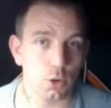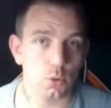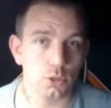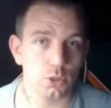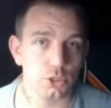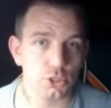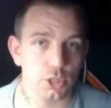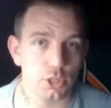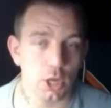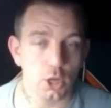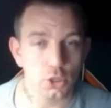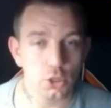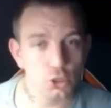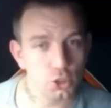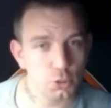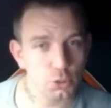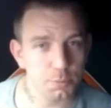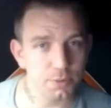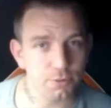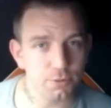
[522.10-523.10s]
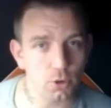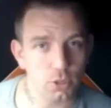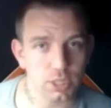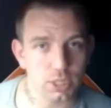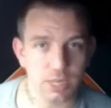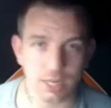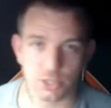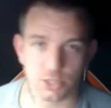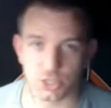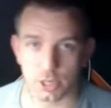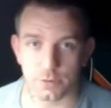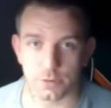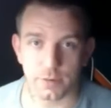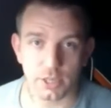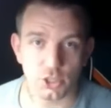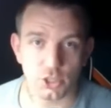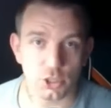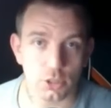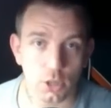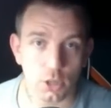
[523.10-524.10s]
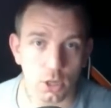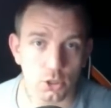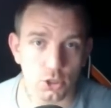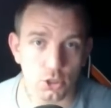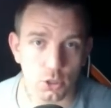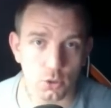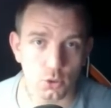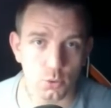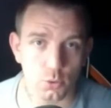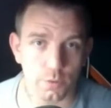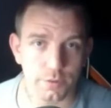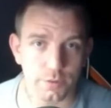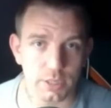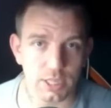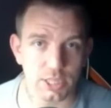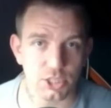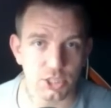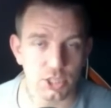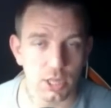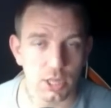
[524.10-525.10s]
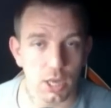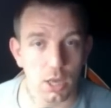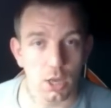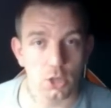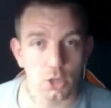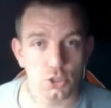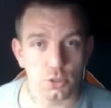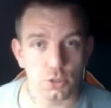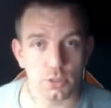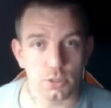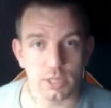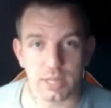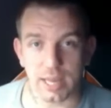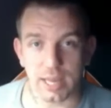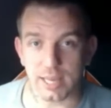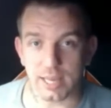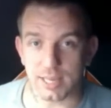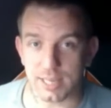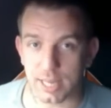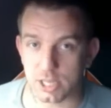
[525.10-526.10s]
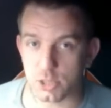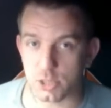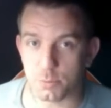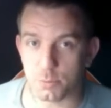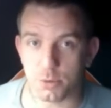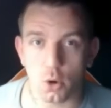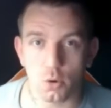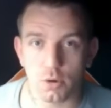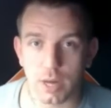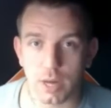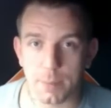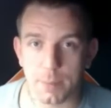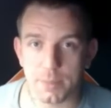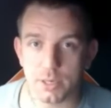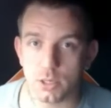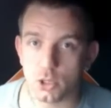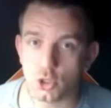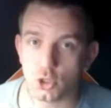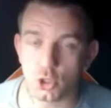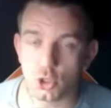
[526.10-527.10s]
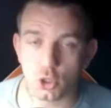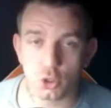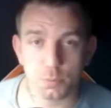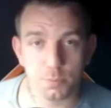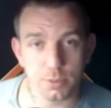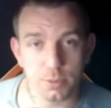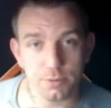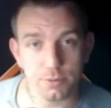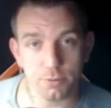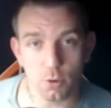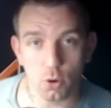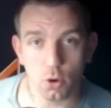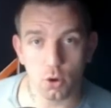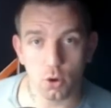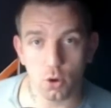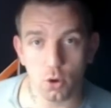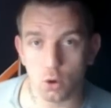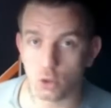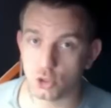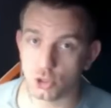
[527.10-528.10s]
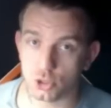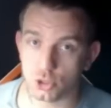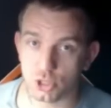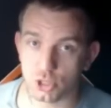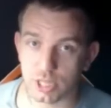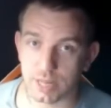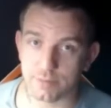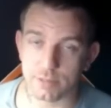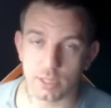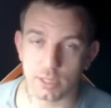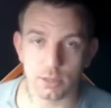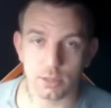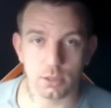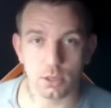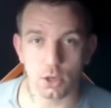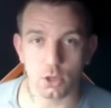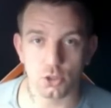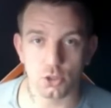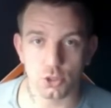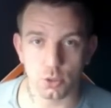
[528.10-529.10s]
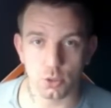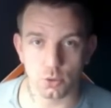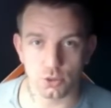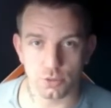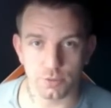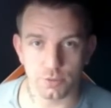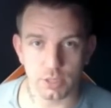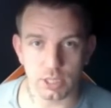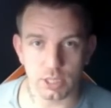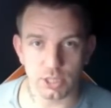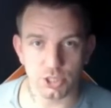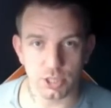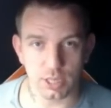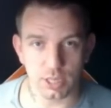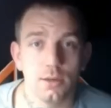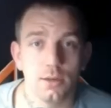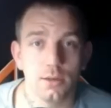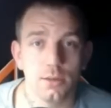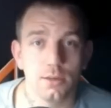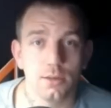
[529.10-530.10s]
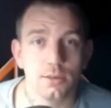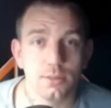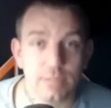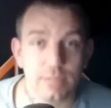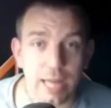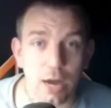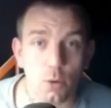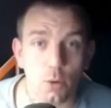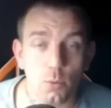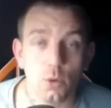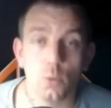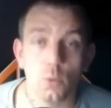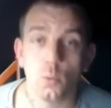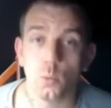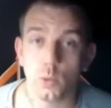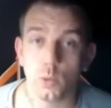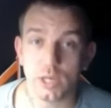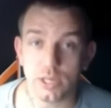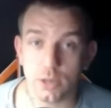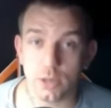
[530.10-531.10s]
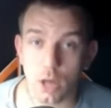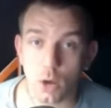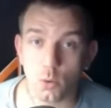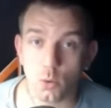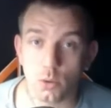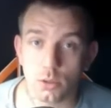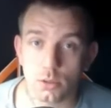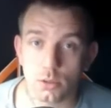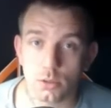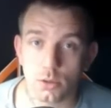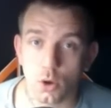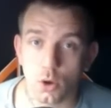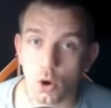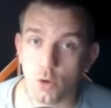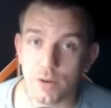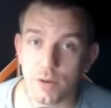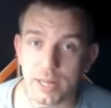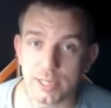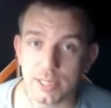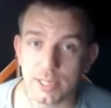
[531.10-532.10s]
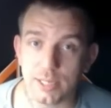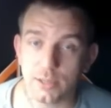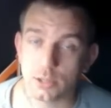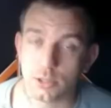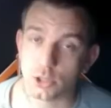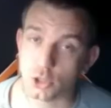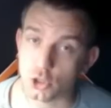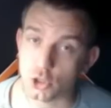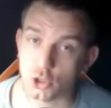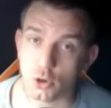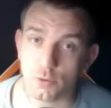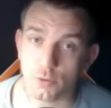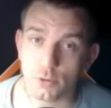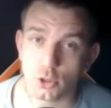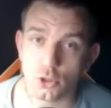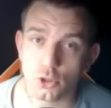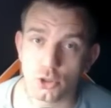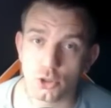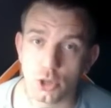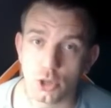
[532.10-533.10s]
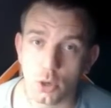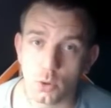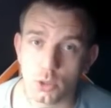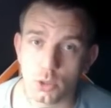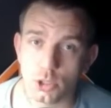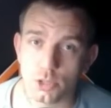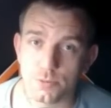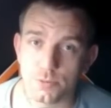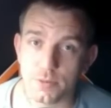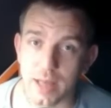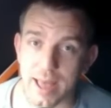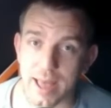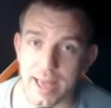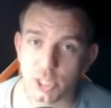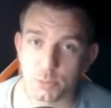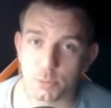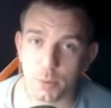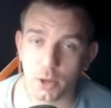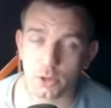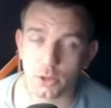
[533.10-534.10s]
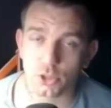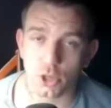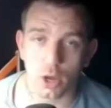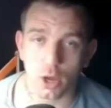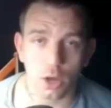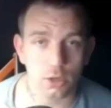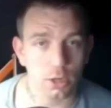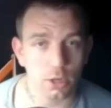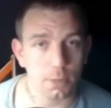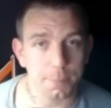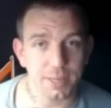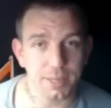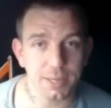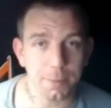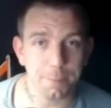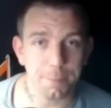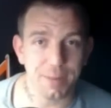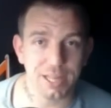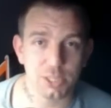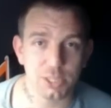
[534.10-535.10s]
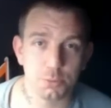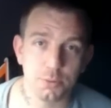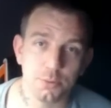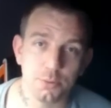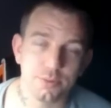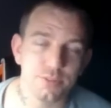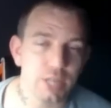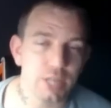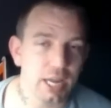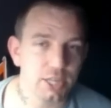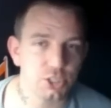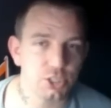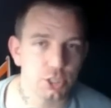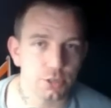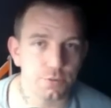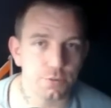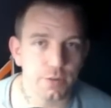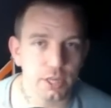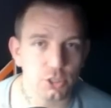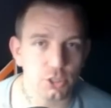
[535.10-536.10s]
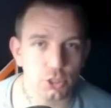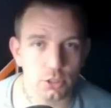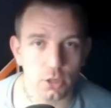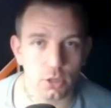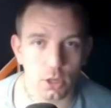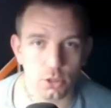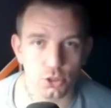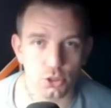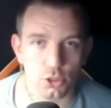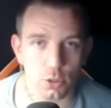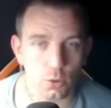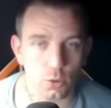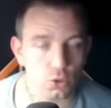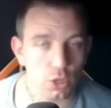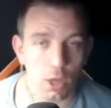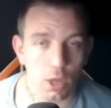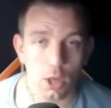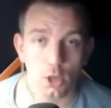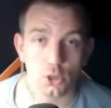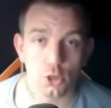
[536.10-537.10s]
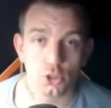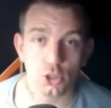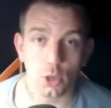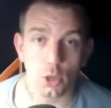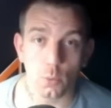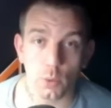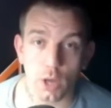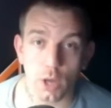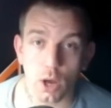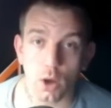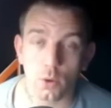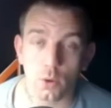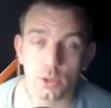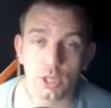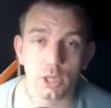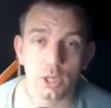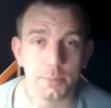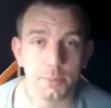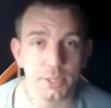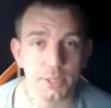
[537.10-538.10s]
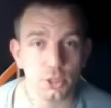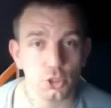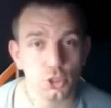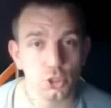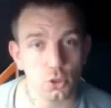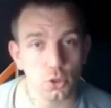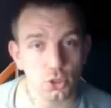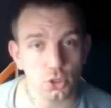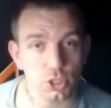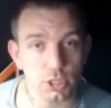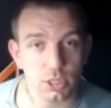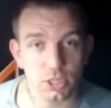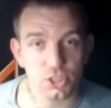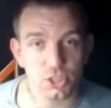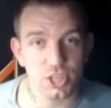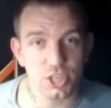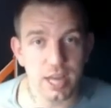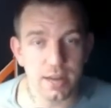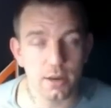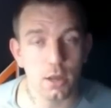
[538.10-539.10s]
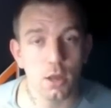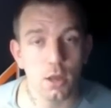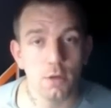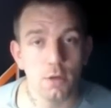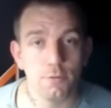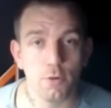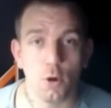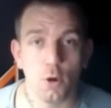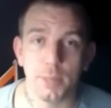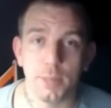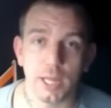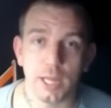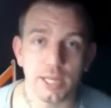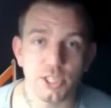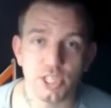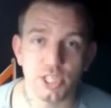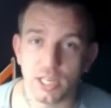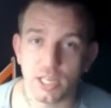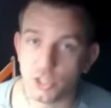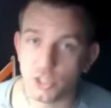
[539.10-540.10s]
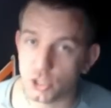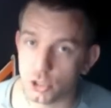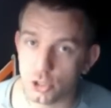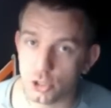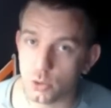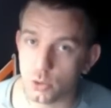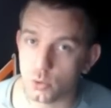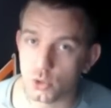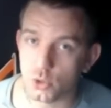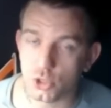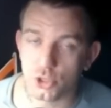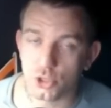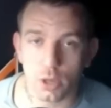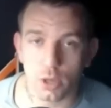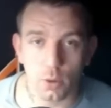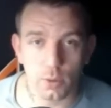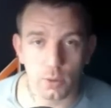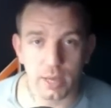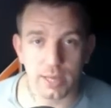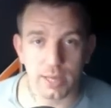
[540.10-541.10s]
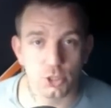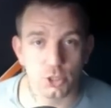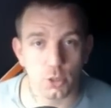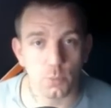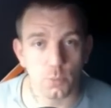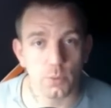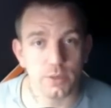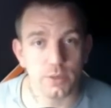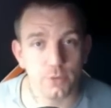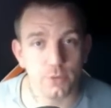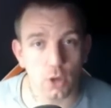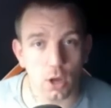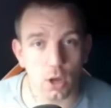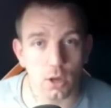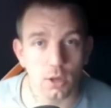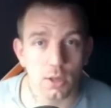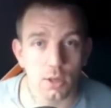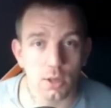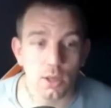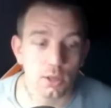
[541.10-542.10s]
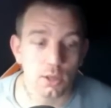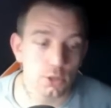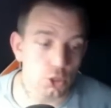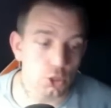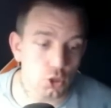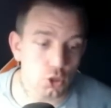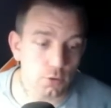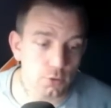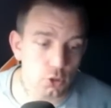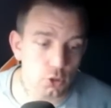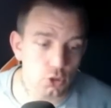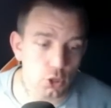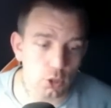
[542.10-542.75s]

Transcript: Cronos just before the next generation consoles were released, so that they can get to programming just before or just after the consoles are released. Now, we know already that the SCUF controllers for Xbox are going to be compatible with next generation consoles, so we are only going to be discussing the Zen for PlayStation users. Okay, so we've got the SCUF